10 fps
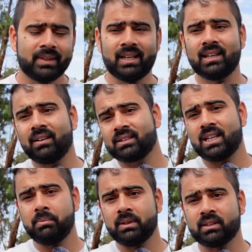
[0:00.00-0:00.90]
then I'll
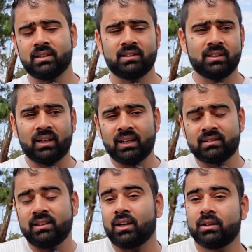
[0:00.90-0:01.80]
keep increasing and
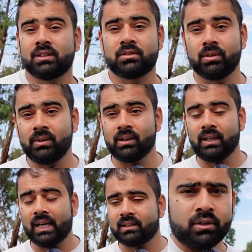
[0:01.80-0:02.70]
let's see how this drone will
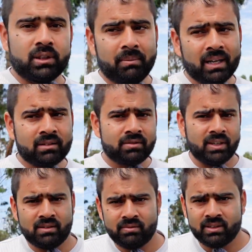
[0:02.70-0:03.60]
react so the max
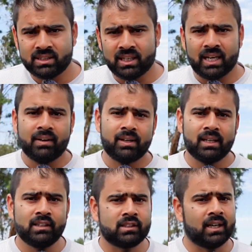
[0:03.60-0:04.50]
weight which I have
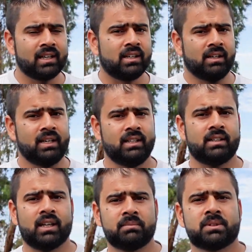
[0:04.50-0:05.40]
here is
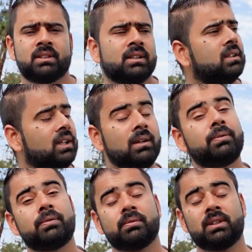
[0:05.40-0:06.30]
190 grams
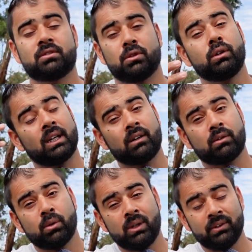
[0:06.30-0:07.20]
if this drone
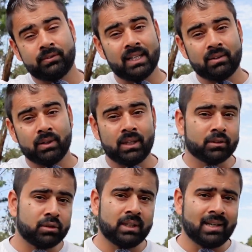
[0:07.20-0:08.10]
could lift that one
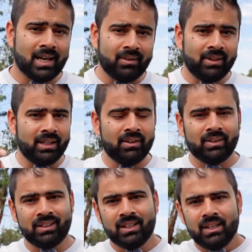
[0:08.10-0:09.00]
also then I will
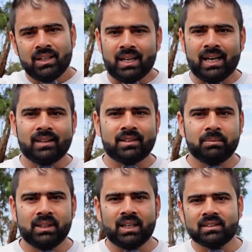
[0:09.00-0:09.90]
even add
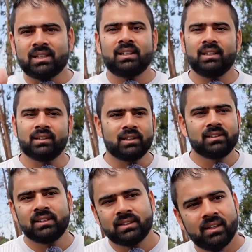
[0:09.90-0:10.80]
something else and
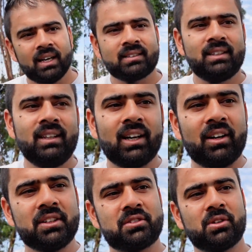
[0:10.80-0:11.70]
increase it let's see
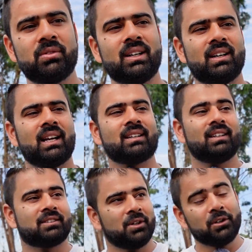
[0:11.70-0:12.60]
how this drone will react
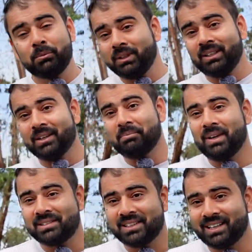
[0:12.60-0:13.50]
it's going to be really
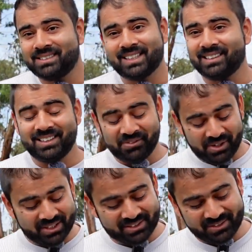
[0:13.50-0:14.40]
amazing and challenging for this